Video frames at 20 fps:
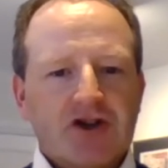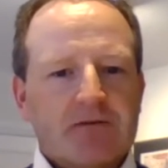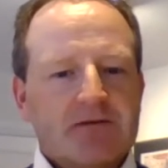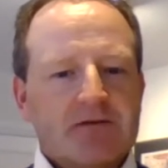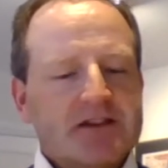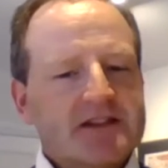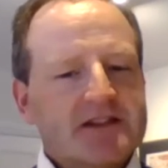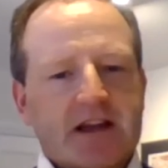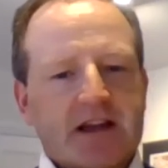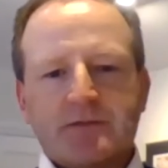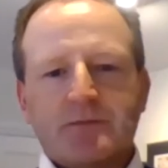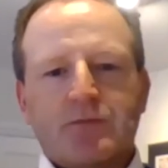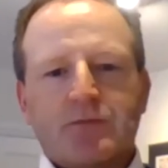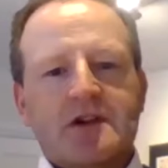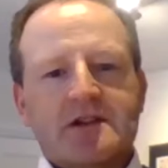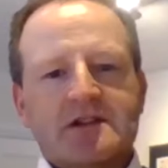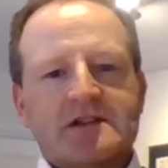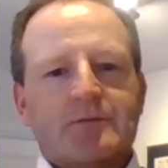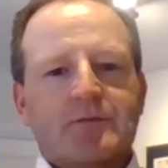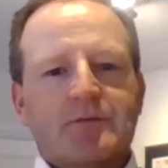of 6
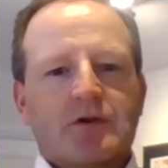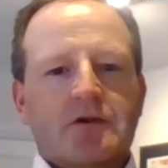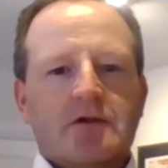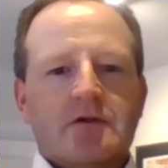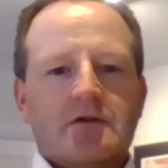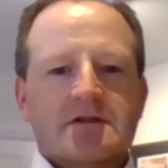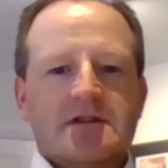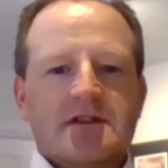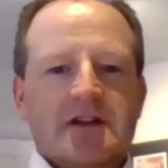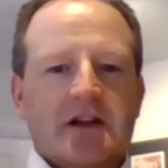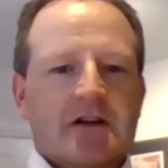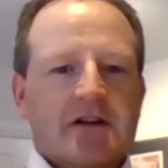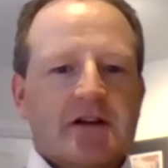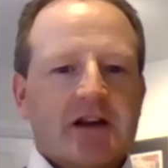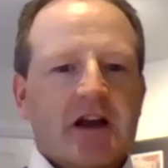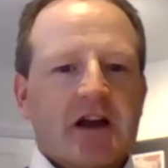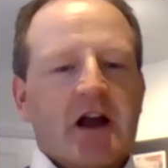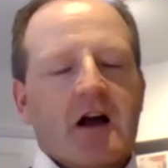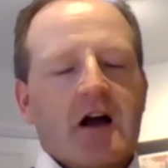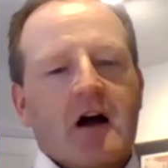principles and